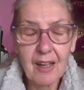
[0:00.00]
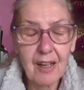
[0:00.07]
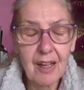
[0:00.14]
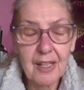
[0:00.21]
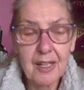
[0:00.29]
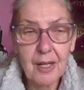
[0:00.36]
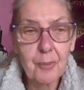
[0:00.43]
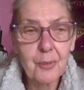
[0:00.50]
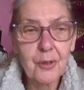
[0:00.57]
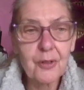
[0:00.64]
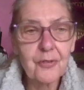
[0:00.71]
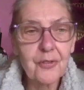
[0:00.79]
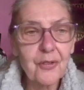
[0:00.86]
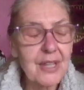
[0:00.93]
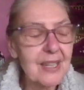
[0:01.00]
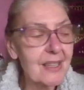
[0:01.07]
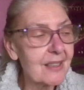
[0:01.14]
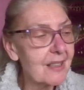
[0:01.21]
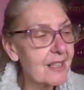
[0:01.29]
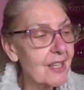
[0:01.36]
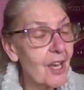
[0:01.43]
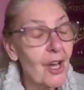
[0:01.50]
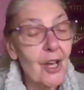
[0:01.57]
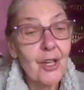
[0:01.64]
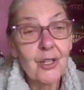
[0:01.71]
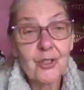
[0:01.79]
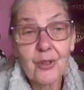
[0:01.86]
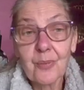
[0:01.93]
a number of things.
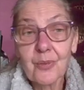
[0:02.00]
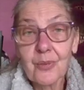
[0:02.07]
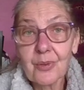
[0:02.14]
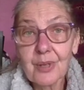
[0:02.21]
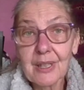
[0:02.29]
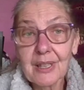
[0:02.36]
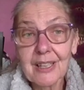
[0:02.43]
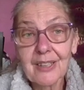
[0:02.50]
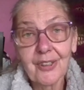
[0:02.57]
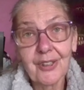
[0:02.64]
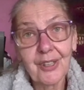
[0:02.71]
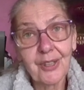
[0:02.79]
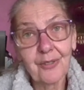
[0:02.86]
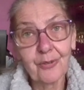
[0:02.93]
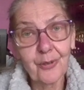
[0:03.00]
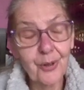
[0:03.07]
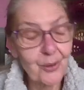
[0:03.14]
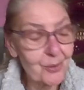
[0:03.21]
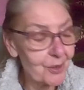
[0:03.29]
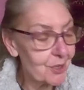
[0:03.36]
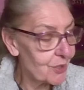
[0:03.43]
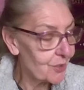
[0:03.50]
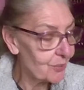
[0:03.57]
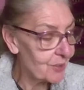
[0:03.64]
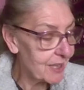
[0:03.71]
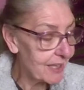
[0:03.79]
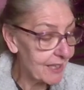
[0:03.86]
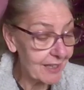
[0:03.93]
So I'm really looking forward to
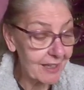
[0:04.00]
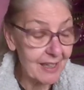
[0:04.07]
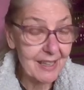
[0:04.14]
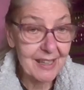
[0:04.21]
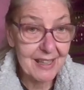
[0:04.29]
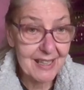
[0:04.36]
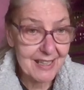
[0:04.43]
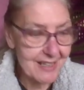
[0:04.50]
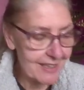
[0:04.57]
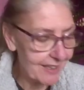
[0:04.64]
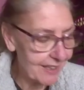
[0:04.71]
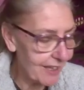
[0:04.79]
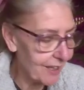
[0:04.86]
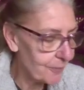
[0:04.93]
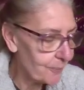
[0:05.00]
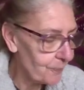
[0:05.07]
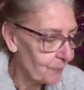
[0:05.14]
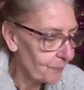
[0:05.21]
reading this again.